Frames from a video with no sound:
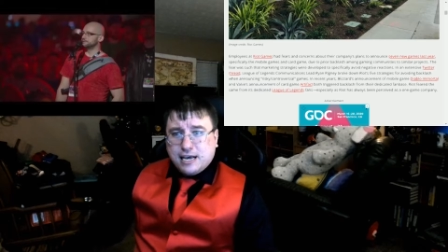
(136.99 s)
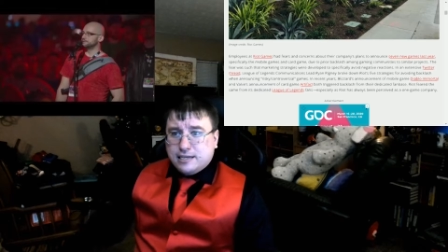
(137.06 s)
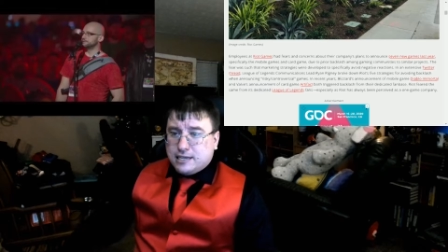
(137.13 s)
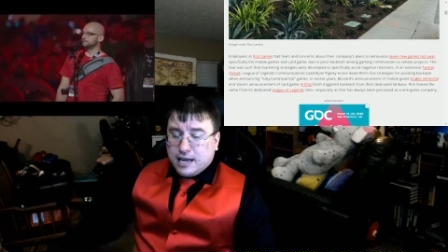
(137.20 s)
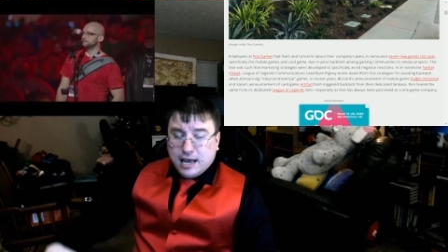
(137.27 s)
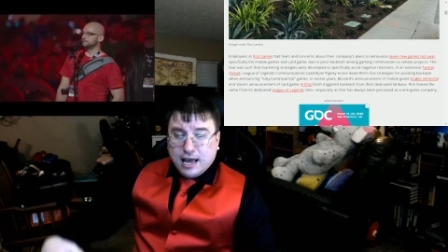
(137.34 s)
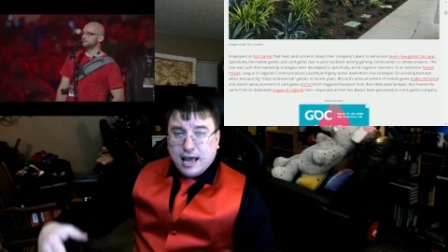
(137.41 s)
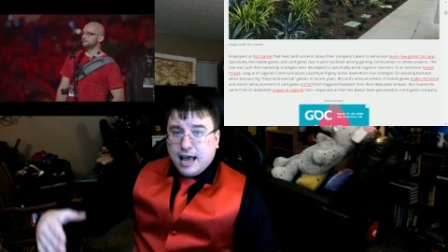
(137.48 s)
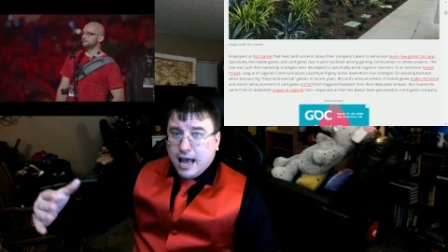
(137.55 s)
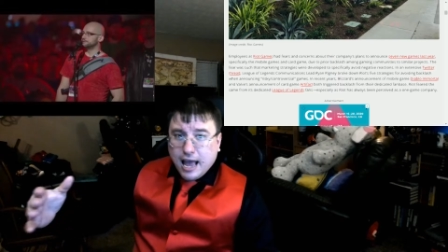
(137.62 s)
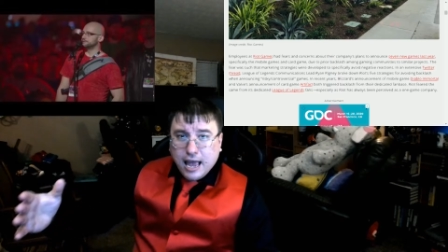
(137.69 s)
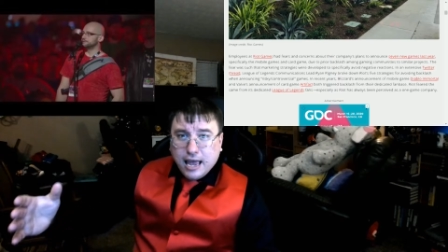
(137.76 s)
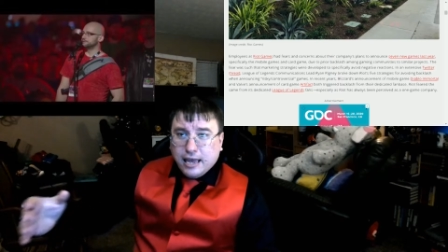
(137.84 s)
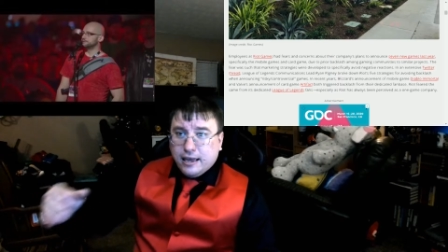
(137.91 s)
"Hey,
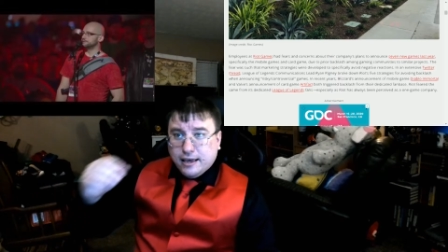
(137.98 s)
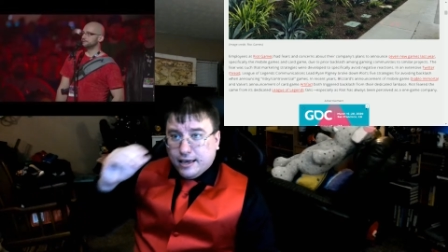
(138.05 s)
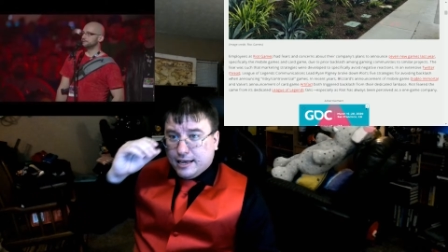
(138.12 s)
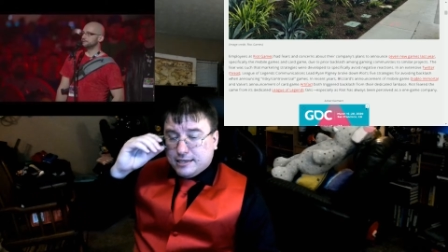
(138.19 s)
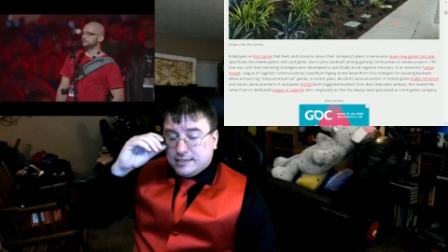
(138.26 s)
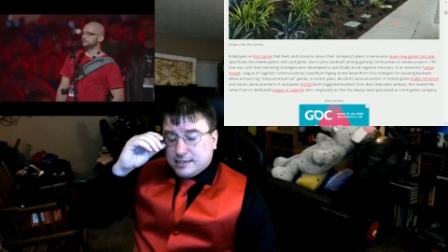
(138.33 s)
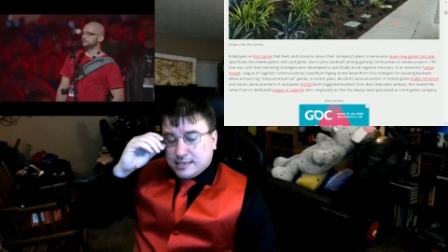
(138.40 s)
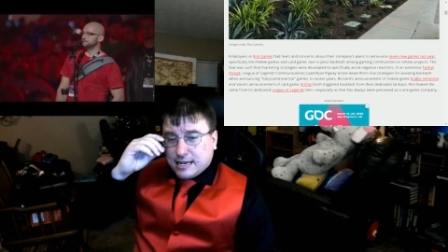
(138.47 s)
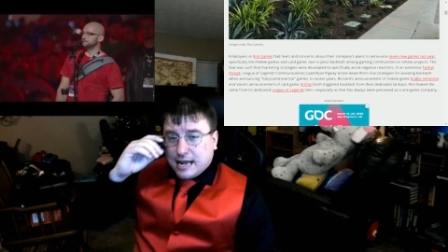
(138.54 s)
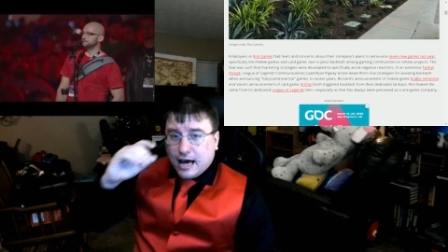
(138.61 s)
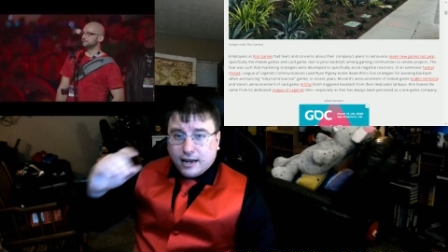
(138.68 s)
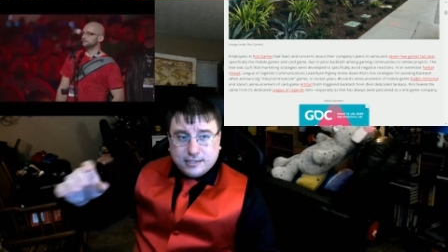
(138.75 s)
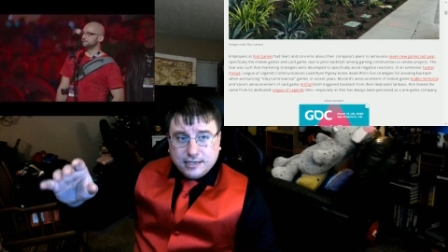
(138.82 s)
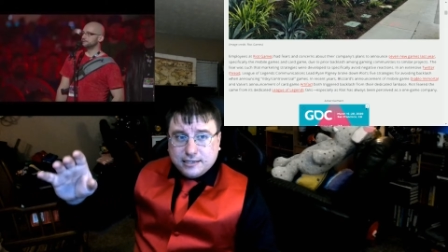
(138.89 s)
is this an
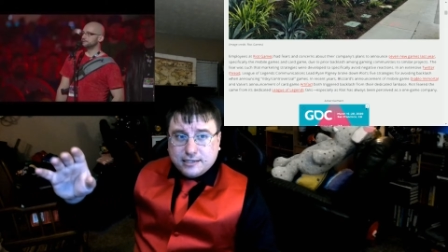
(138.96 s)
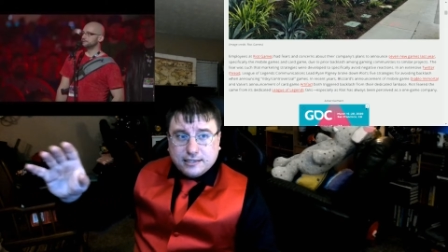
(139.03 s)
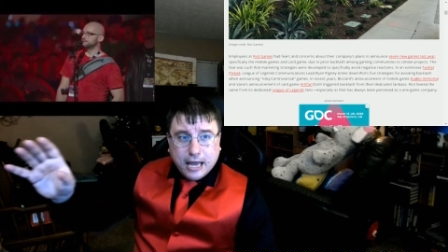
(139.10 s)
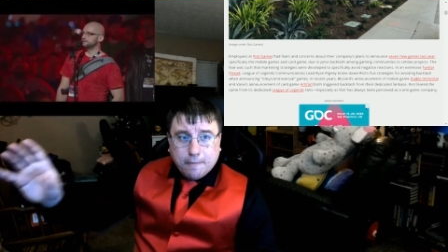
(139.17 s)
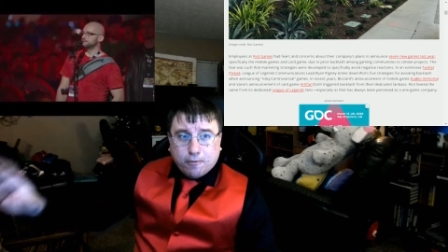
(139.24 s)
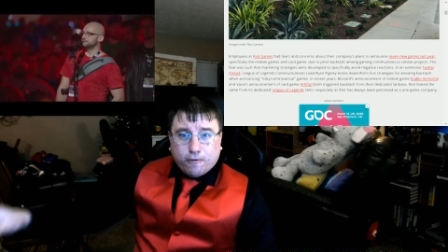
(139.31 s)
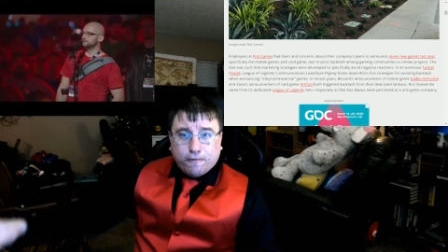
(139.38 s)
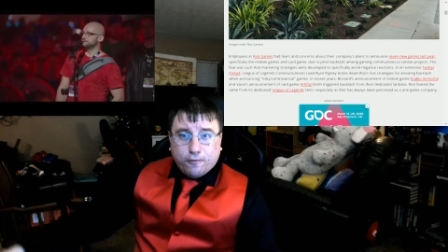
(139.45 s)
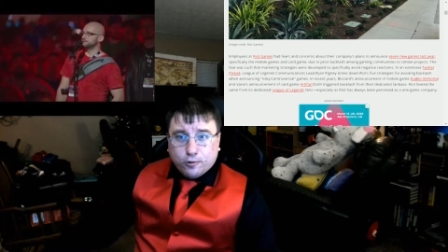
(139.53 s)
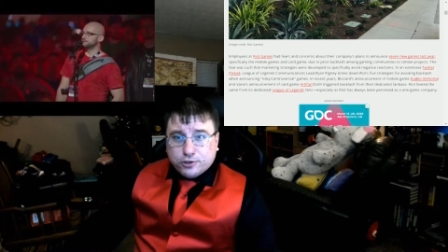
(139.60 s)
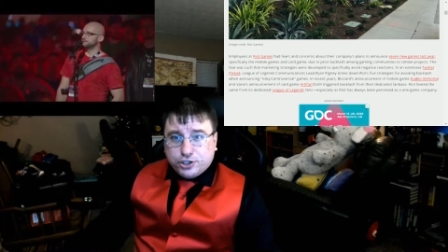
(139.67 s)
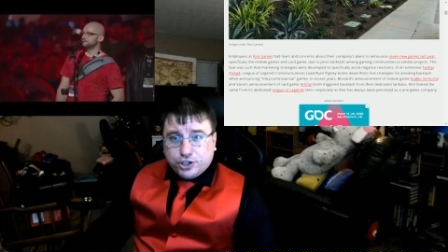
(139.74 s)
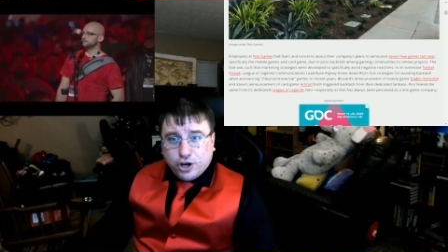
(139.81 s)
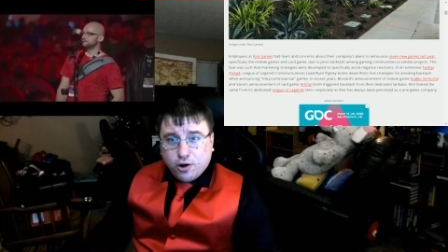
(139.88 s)
out-of-season April Fool's
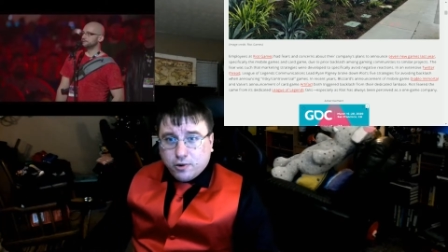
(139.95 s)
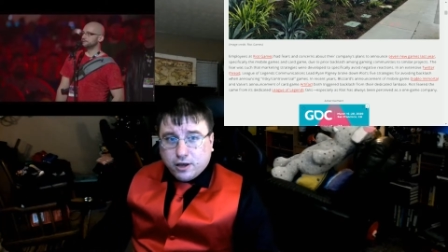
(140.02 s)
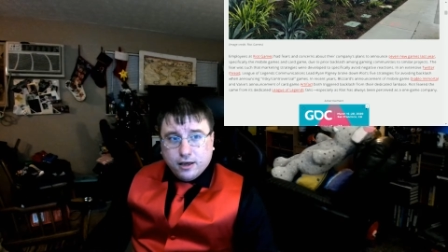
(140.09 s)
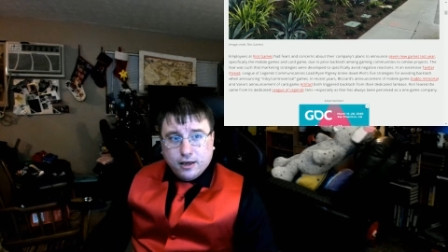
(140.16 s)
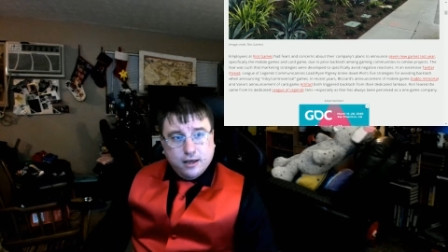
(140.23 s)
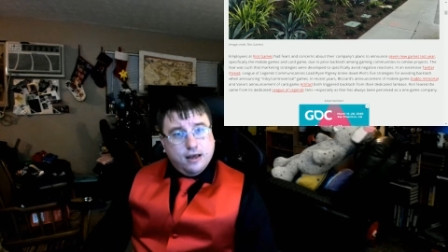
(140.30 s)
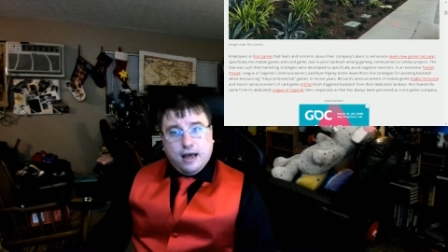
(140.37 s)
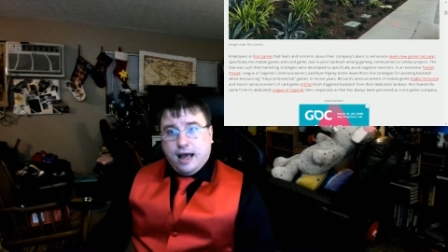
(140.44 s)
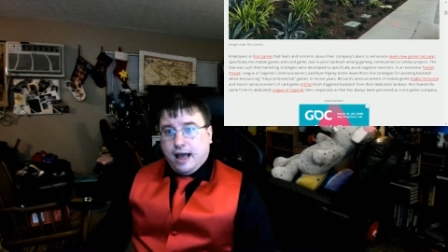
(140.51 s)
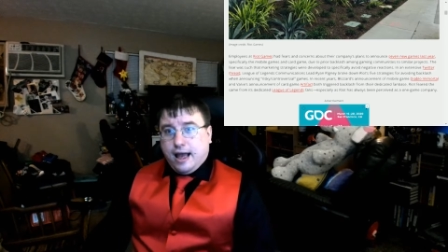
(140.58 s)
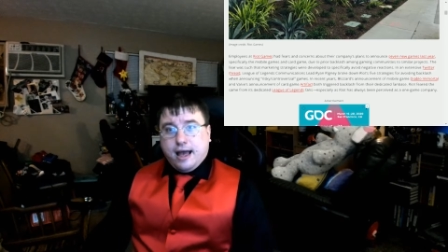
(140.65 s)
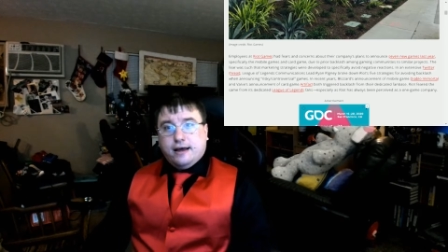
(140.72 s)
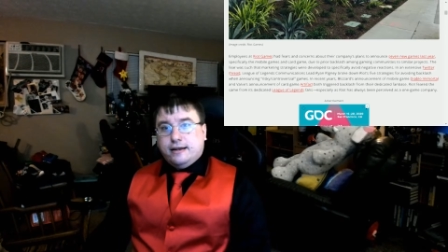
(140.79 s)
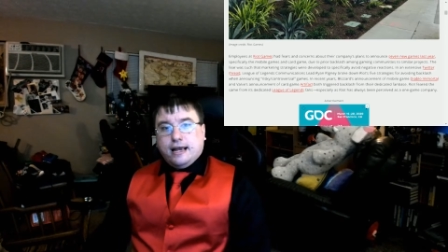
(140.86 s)
joke?" And
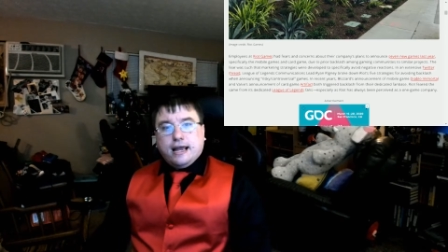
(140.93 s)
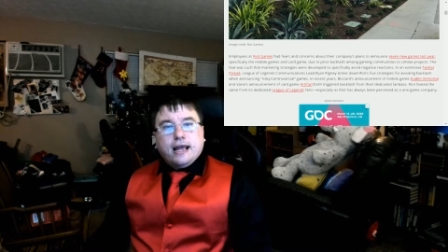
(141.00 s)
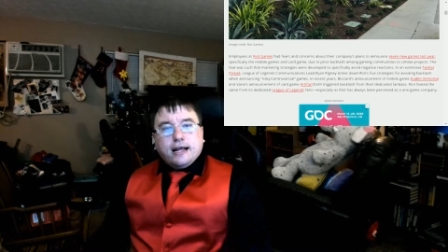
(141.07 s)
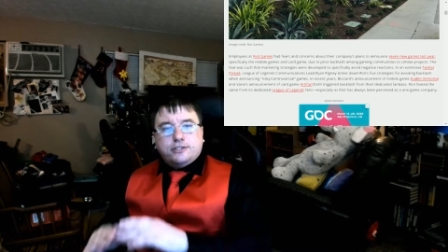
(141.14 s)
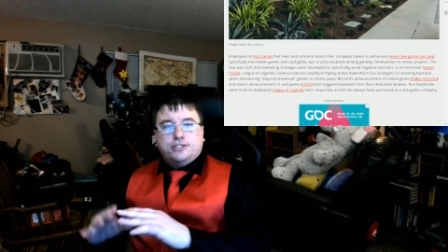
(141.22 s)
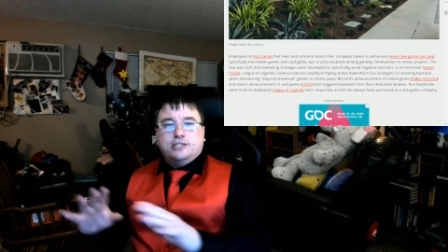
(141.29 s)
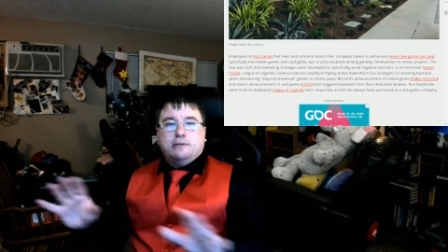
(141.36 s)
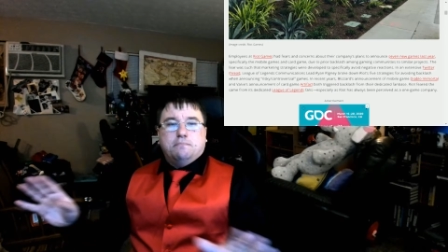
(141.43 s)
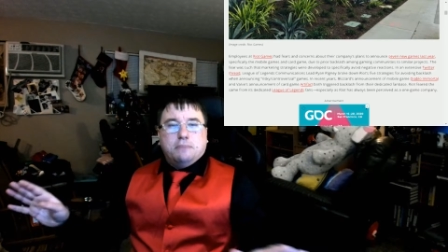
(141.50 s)
instant meme.